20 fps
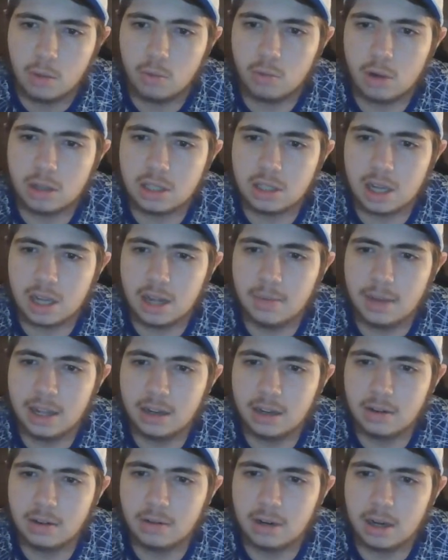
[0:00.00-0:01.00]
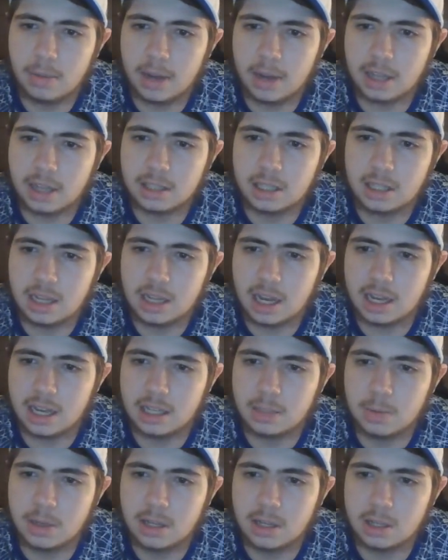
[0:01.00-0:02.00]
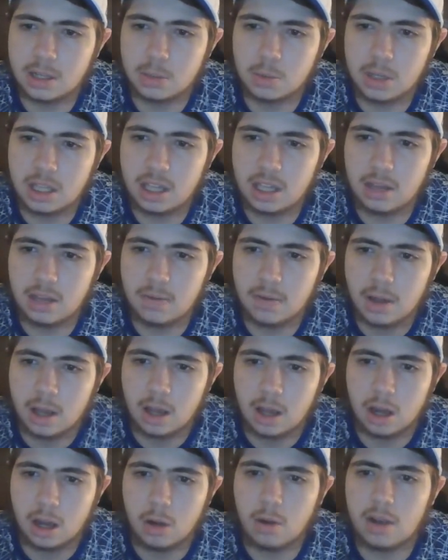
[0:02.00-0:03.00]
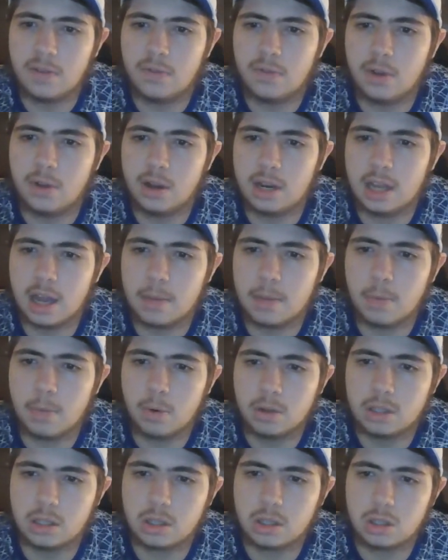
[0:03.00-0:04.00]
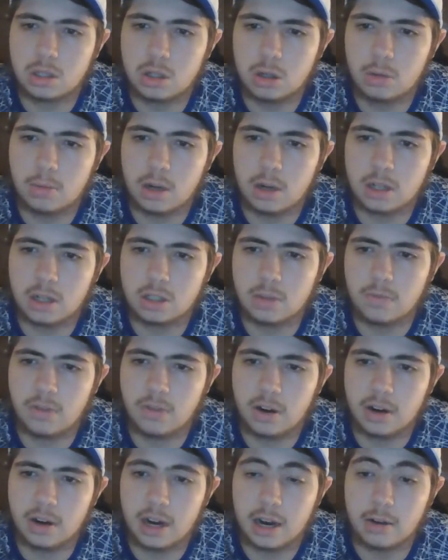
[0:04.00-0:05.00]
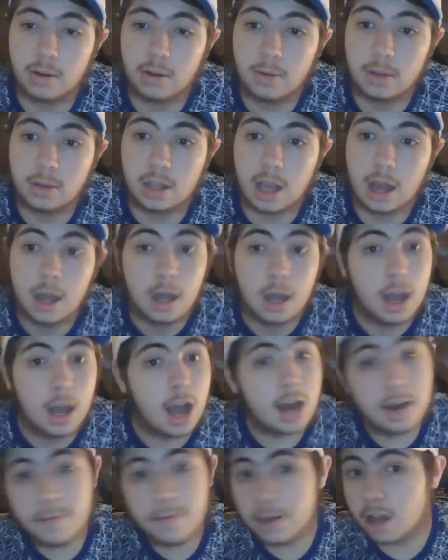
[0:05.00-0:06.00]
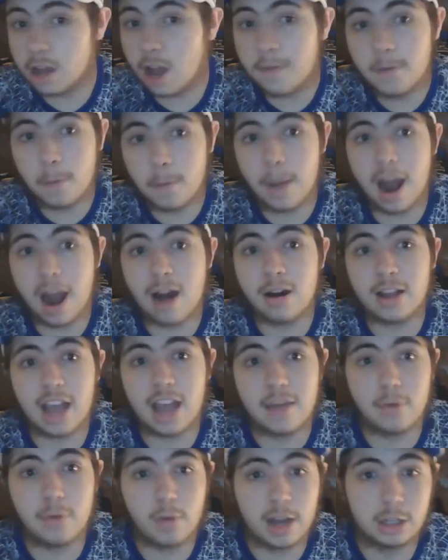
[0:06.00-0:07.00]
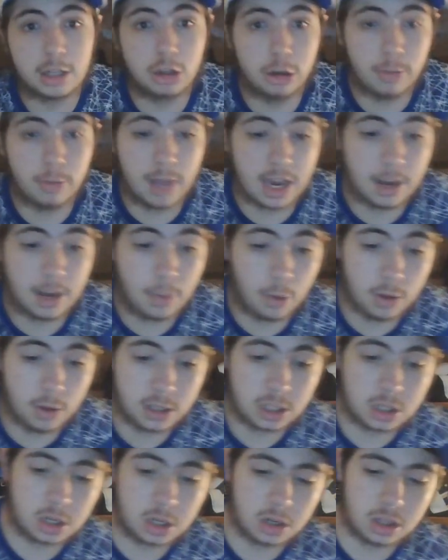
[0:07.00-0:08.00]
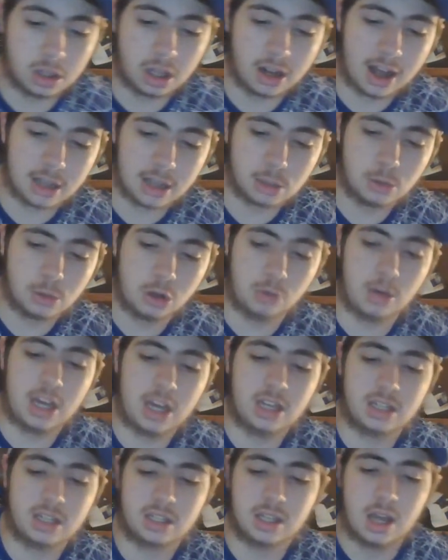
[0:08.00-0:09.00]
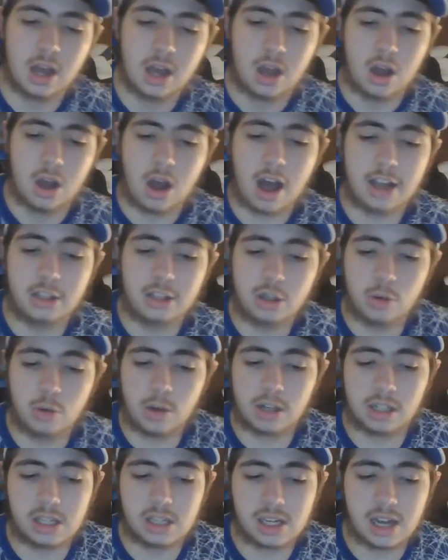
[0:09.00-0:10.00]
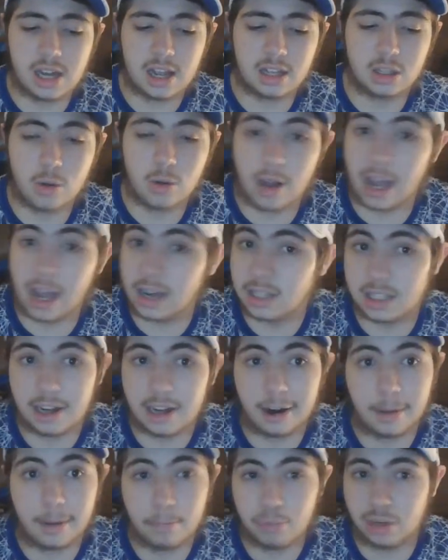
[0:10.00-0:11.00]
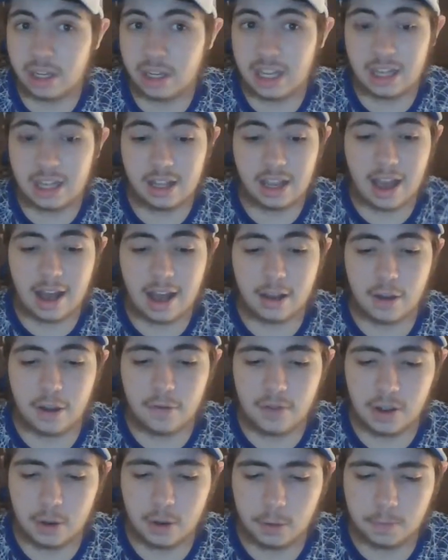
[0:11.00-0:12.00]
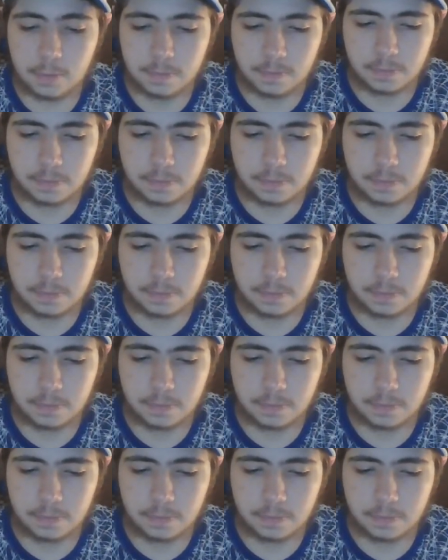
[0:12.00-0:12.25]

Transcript: What I'm angry about today is because we give away 38 points. It's too much. I'm very angry with that. How do you think I feel? Para gave away too many points, dude, the last few weeks. I do understand. So I understand completely how you feel.